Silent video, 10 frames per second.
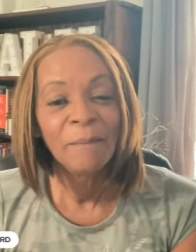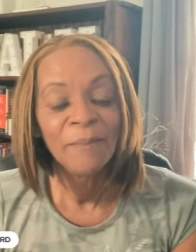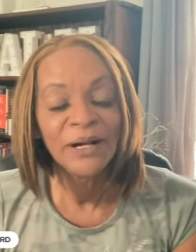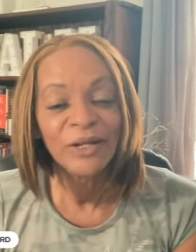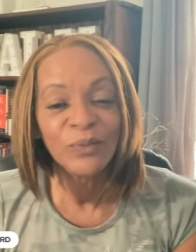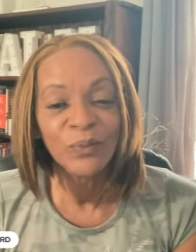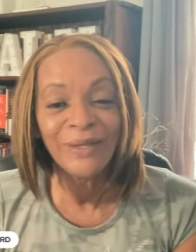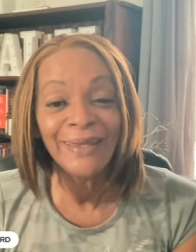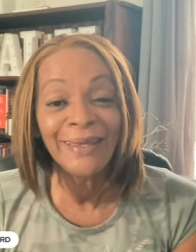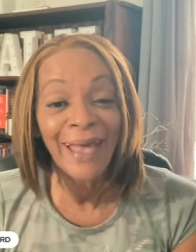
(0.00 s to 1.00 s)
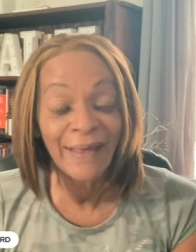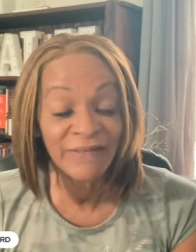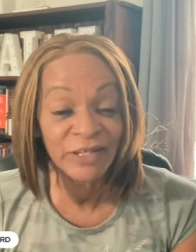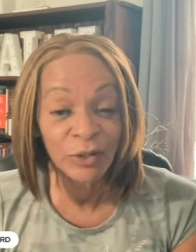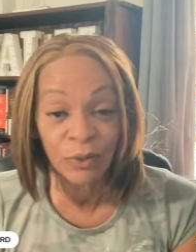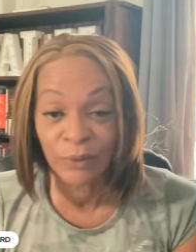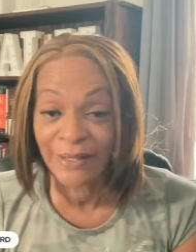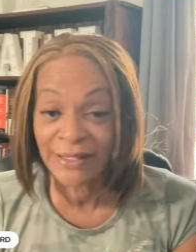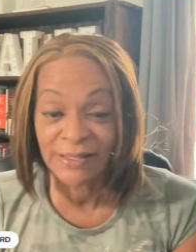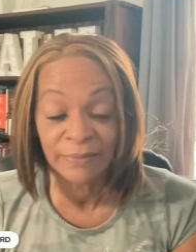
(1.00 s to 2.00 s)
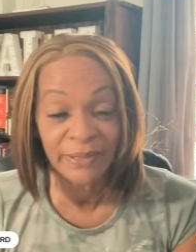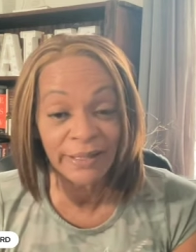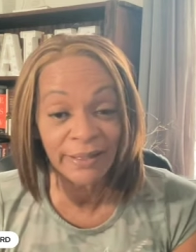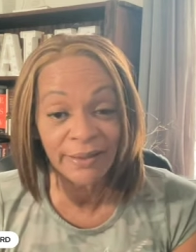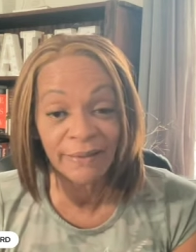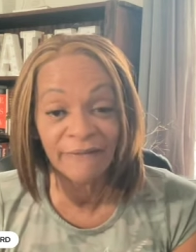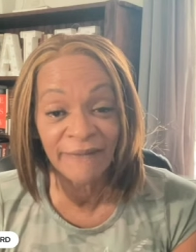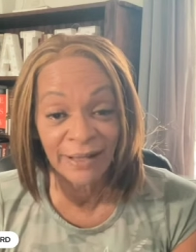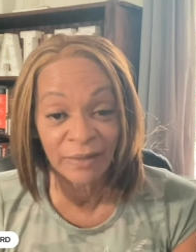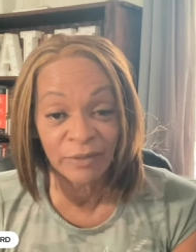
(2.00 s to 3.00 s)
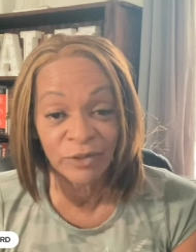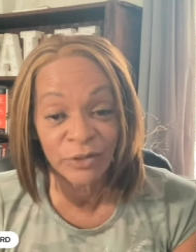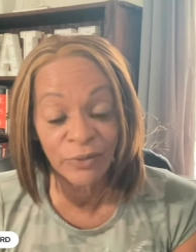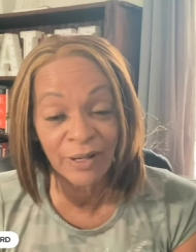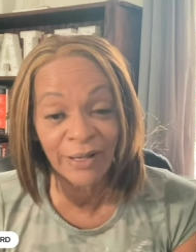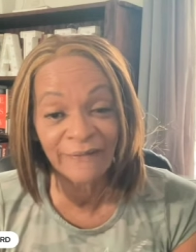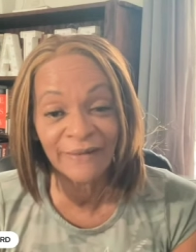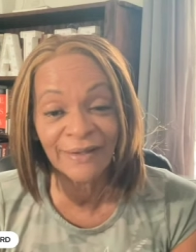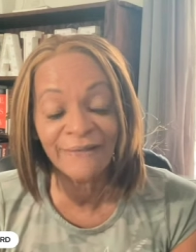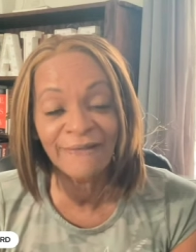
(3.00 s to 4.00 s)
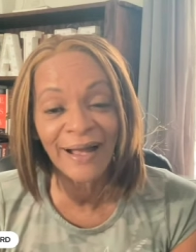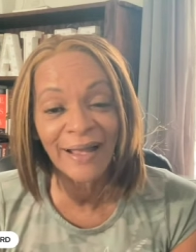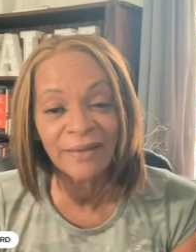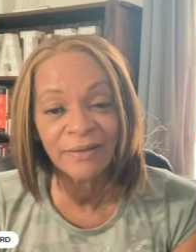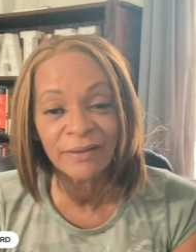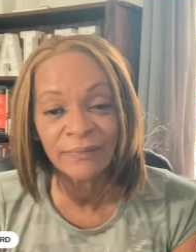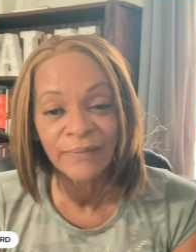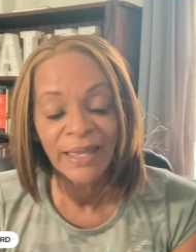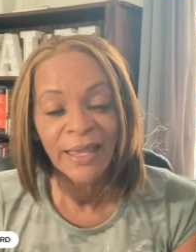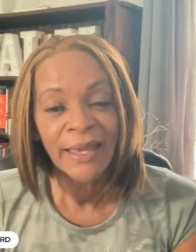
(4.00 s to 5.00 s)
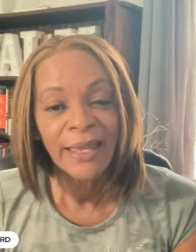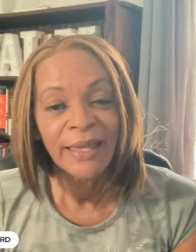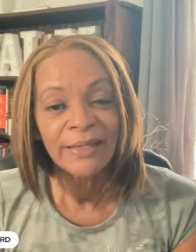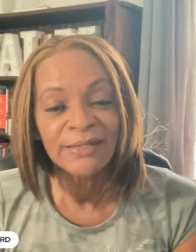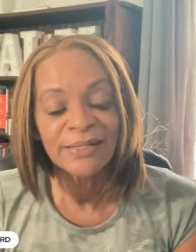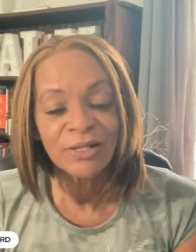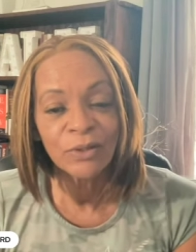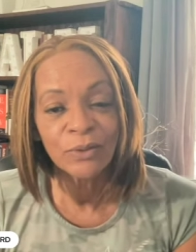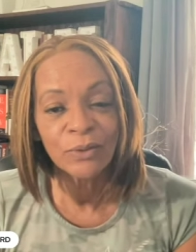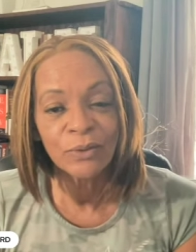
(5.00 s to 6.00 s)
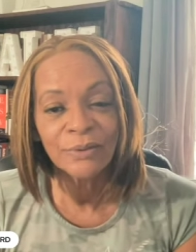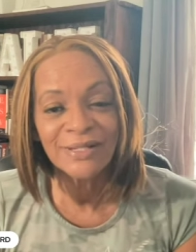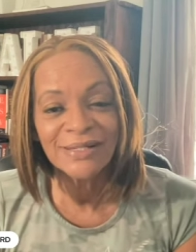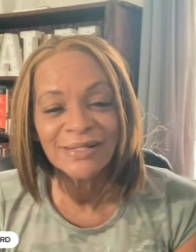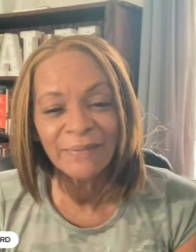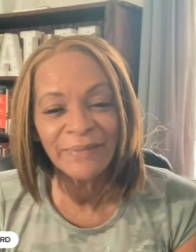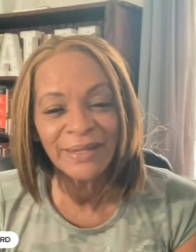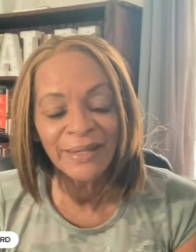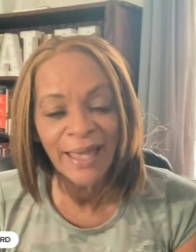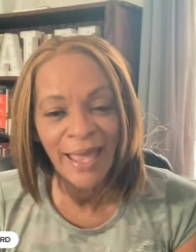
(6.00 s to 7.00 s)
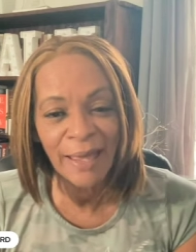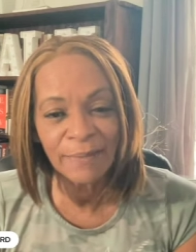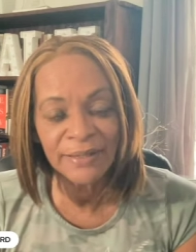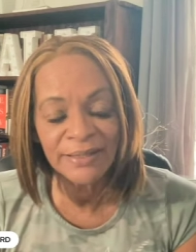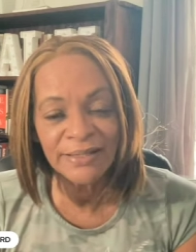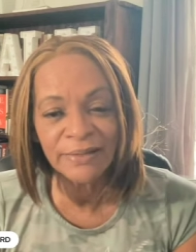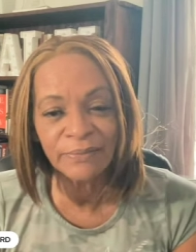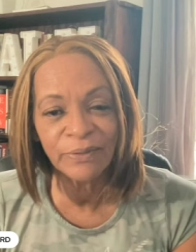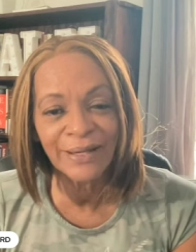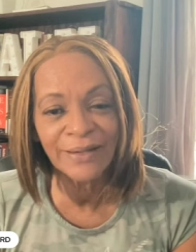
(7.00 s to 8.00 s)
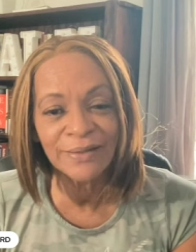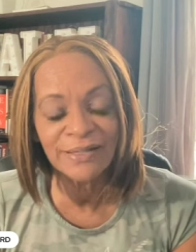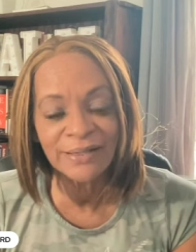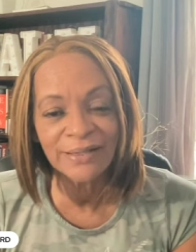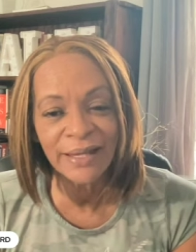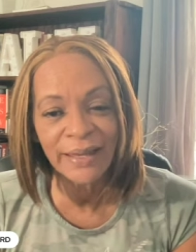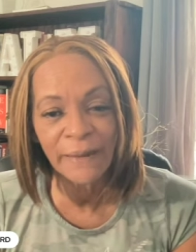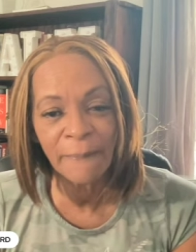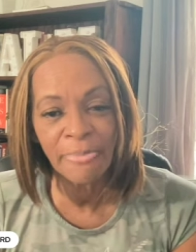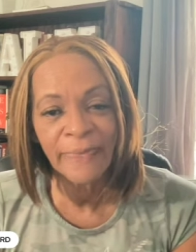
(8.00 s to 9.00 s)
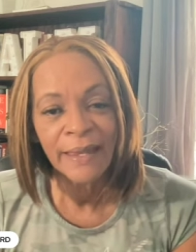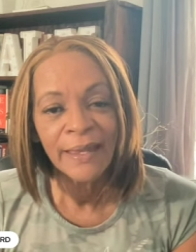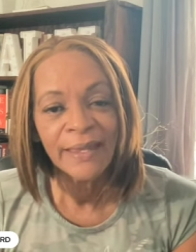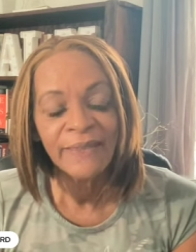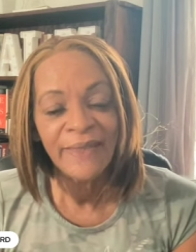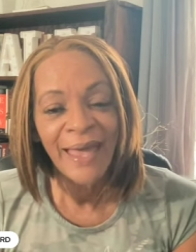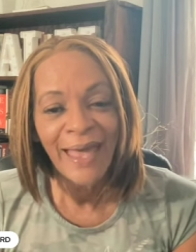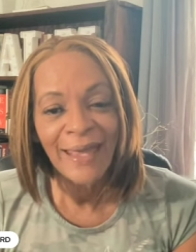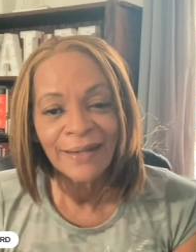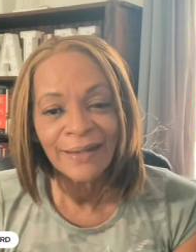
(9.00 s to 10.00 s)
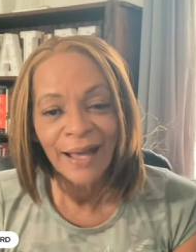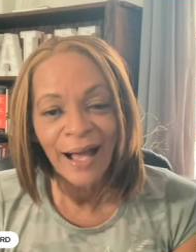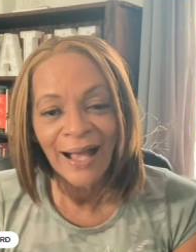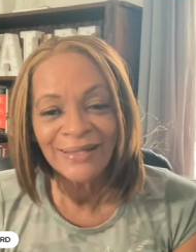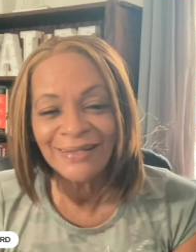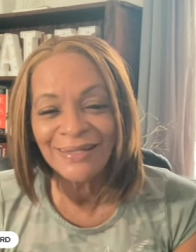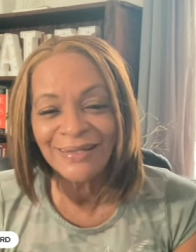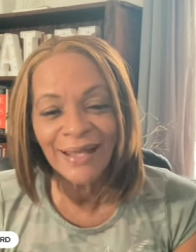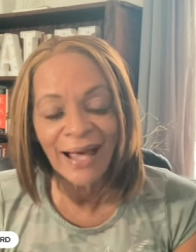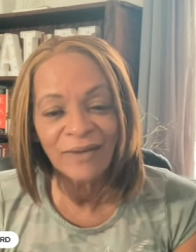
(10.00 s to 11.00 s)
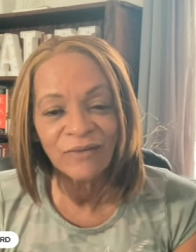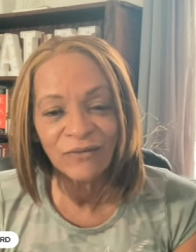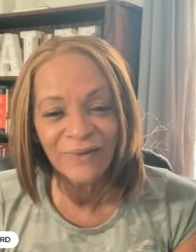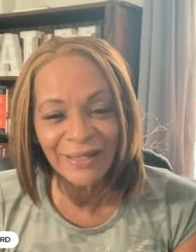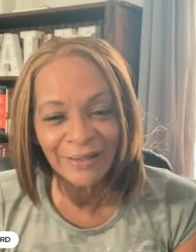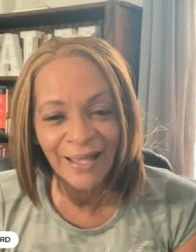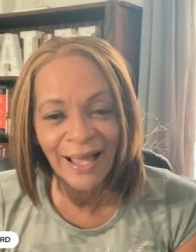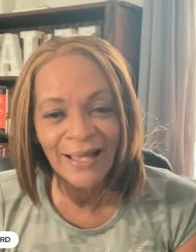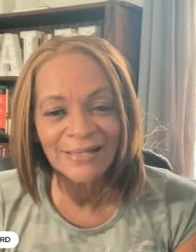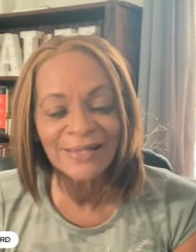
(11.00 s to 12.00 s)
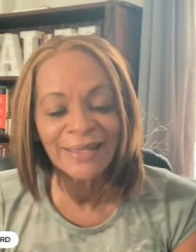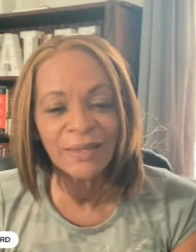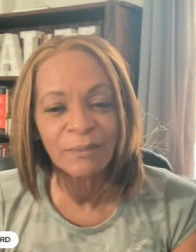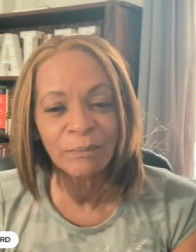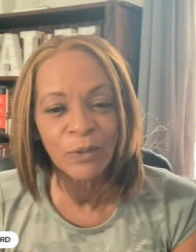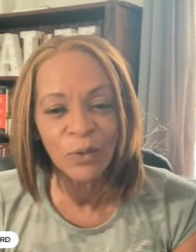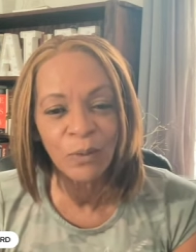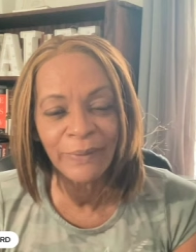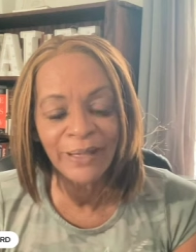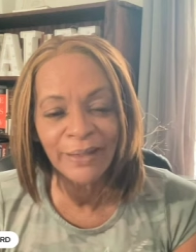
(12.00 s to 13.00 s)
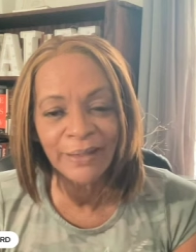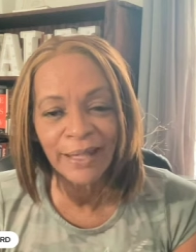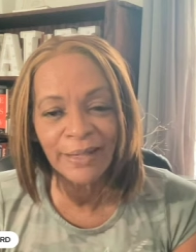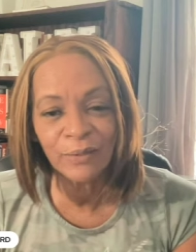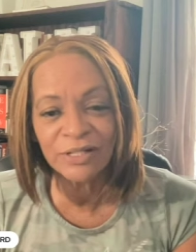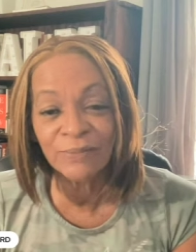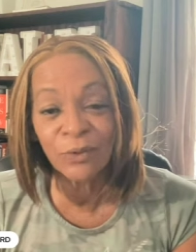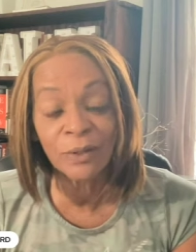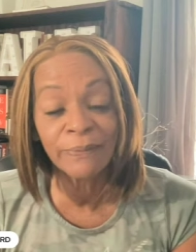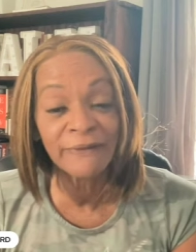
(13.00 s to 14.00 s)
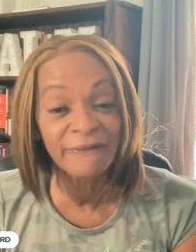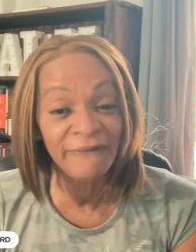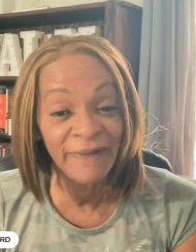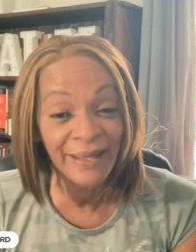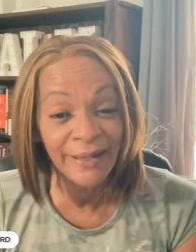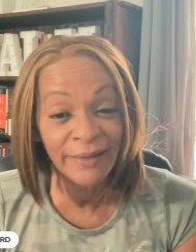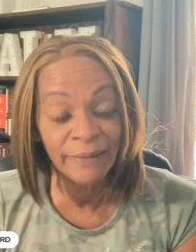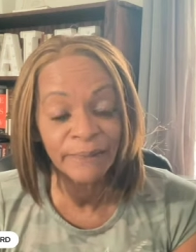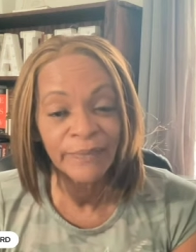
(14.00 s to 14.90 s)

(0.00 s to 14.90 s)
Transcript: But we have to always be available to our Heavenly Father. And so something happened in prayer today that I did not realize at the moment that it was more prophetic